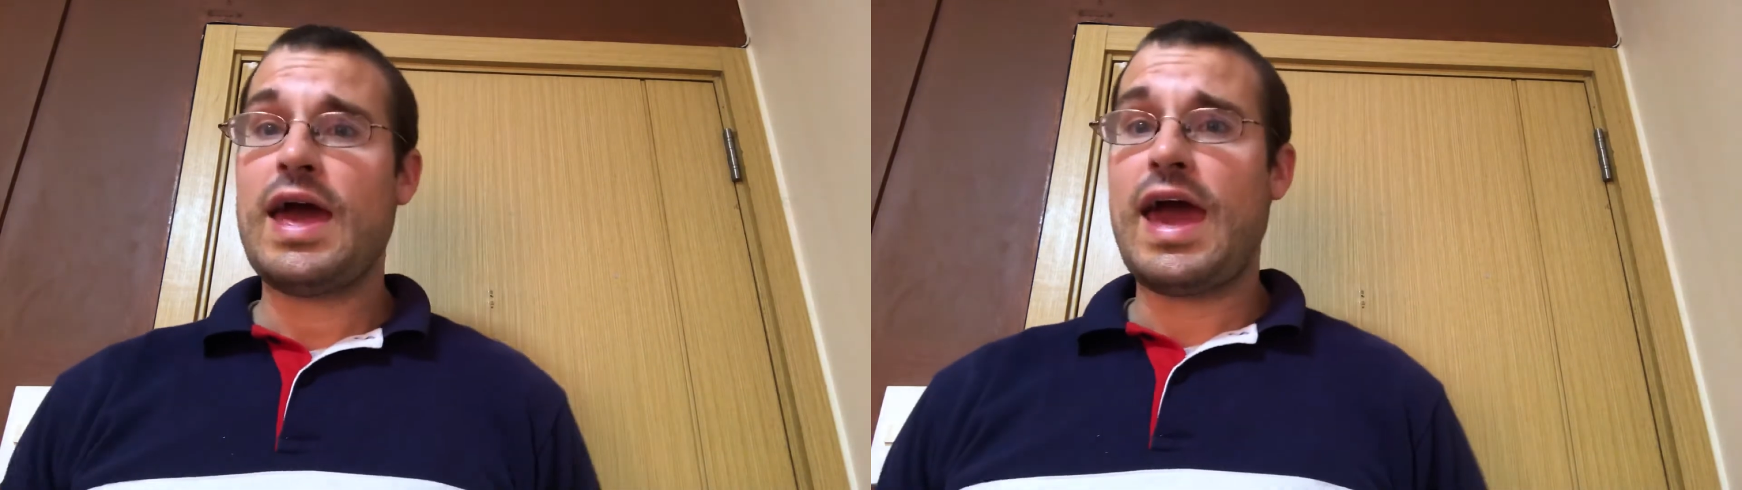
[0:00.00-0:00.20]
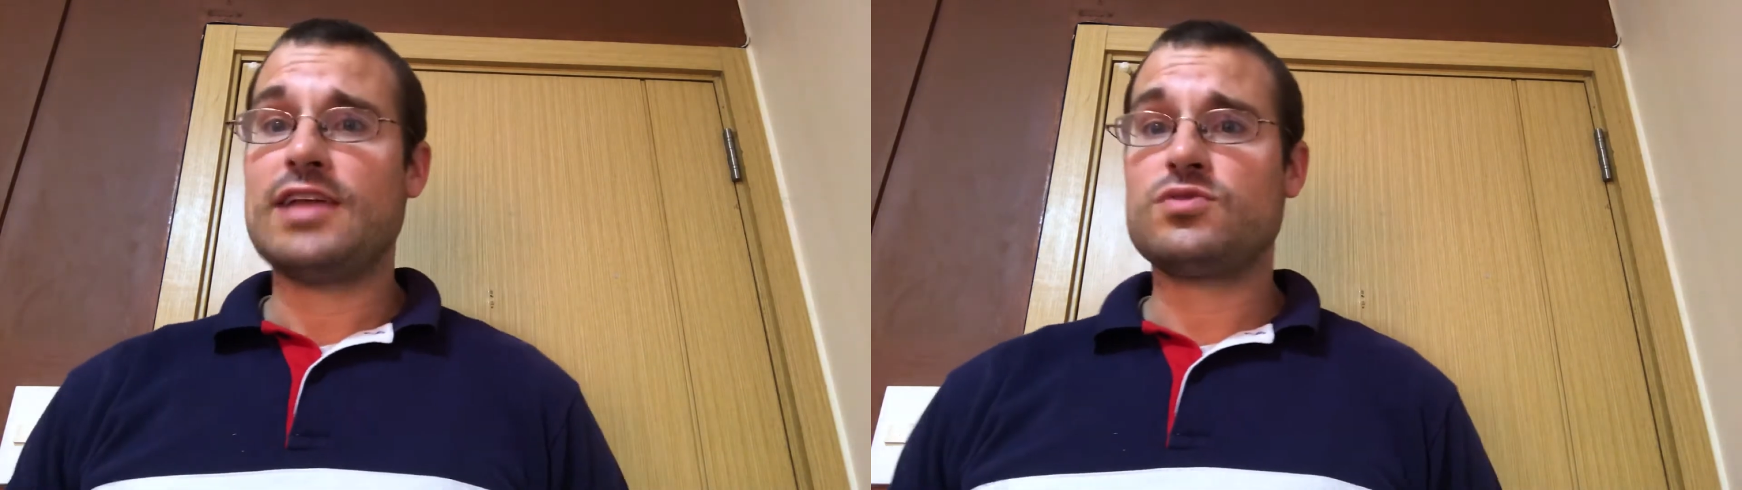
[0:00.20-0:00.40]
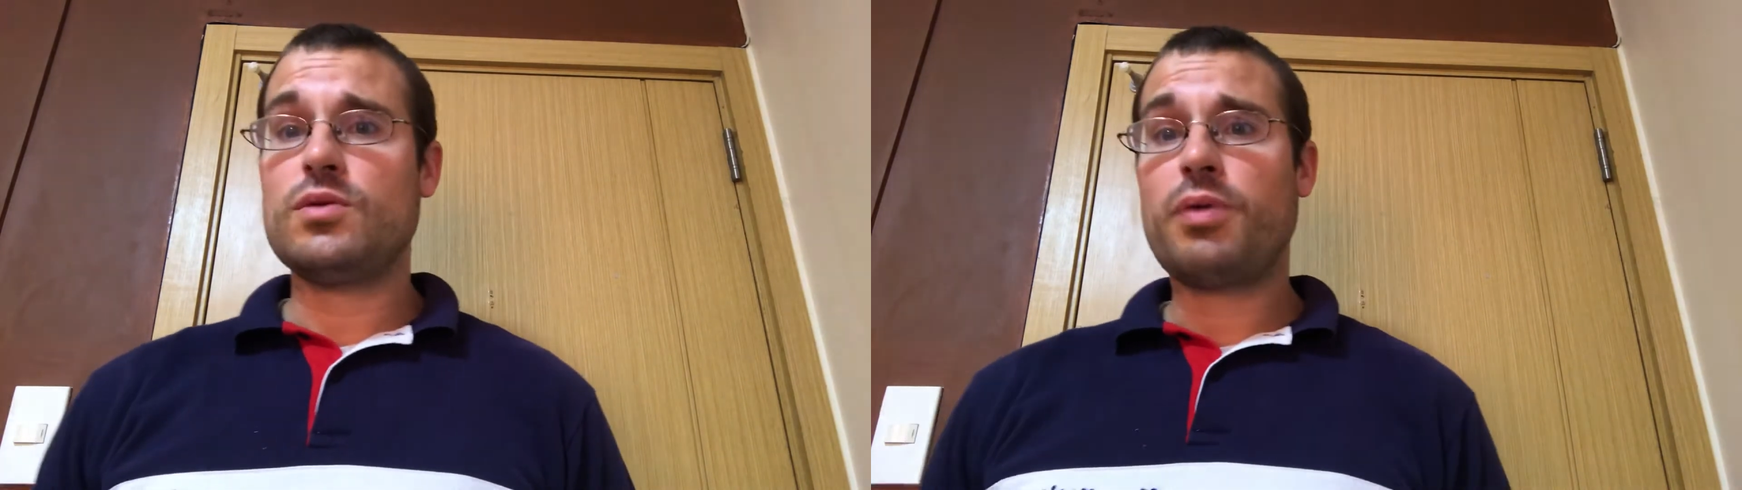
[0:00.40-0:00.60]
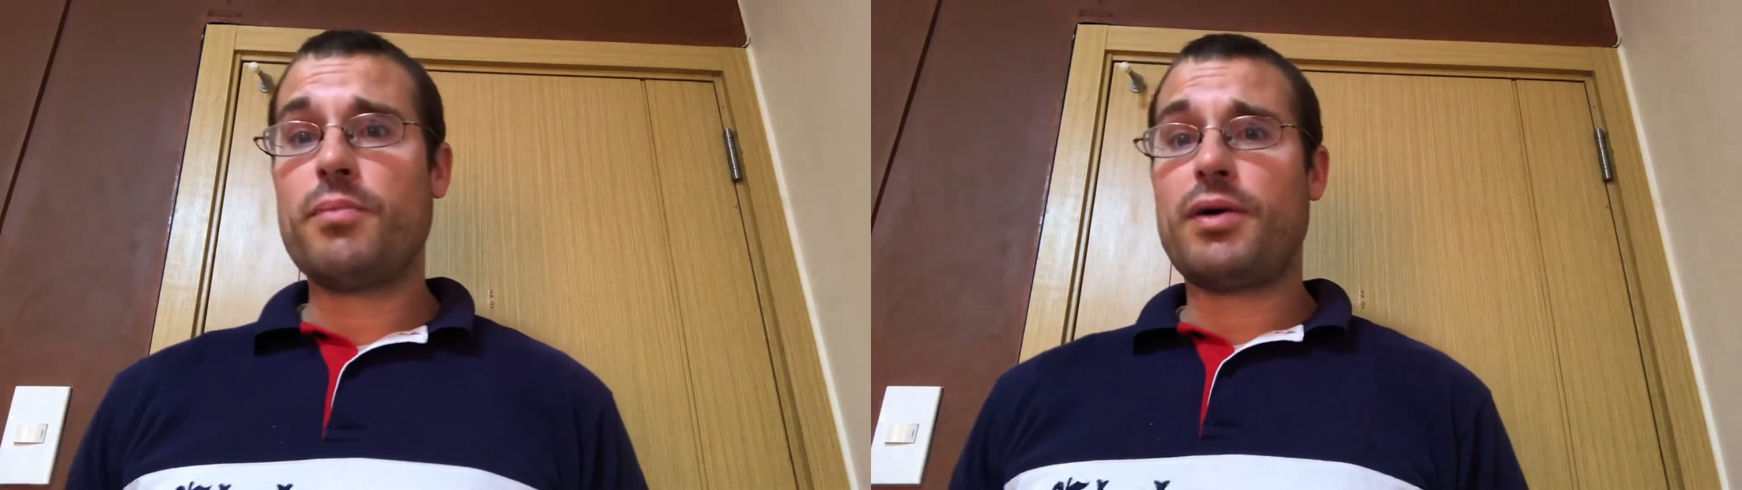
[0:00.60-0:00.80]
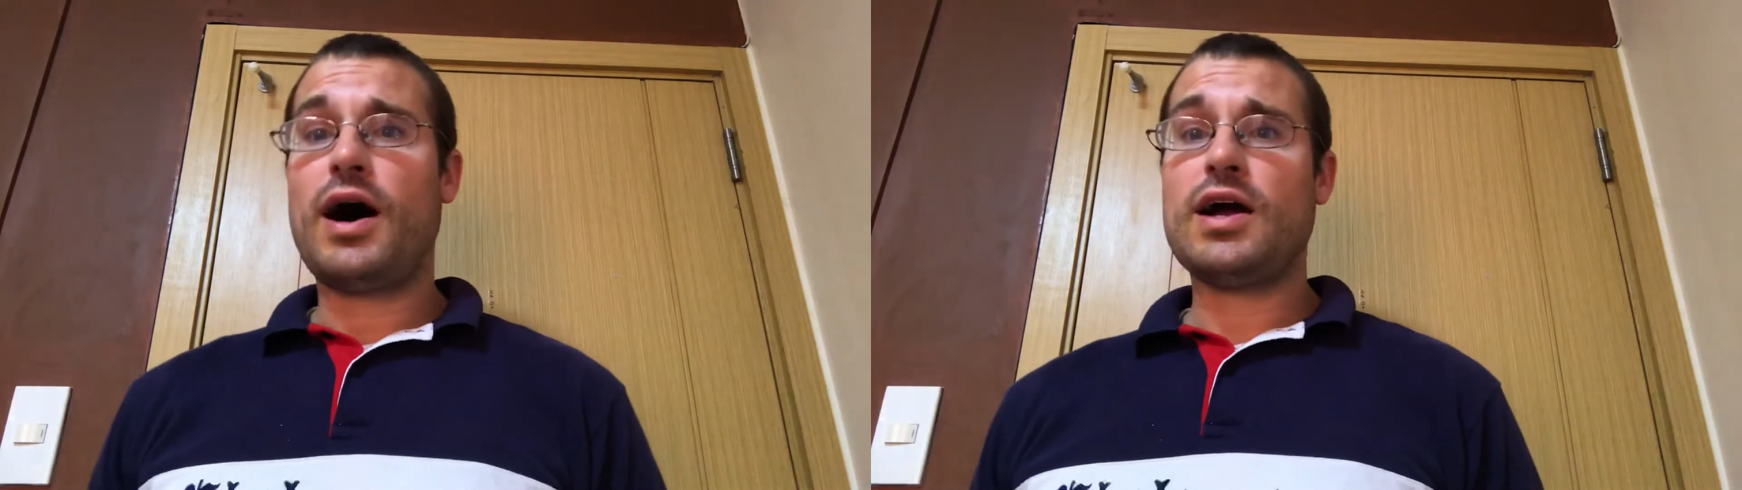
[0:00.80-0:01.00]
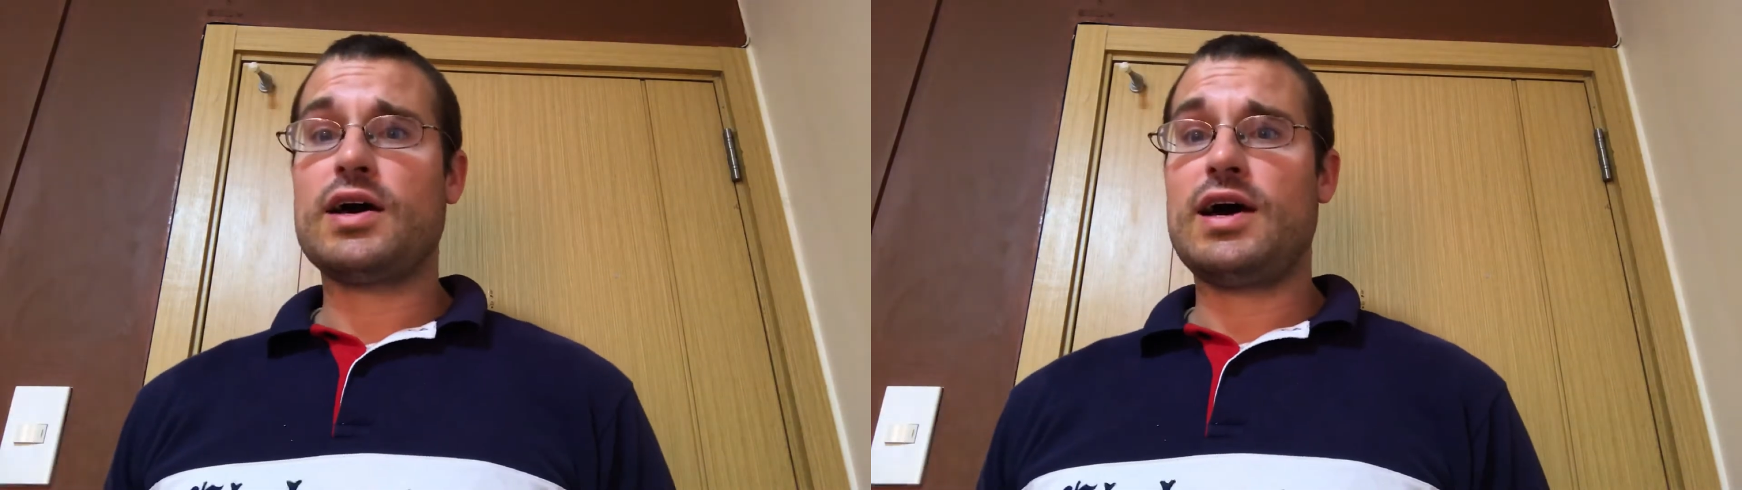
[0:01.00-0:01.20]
And so in Pampanga,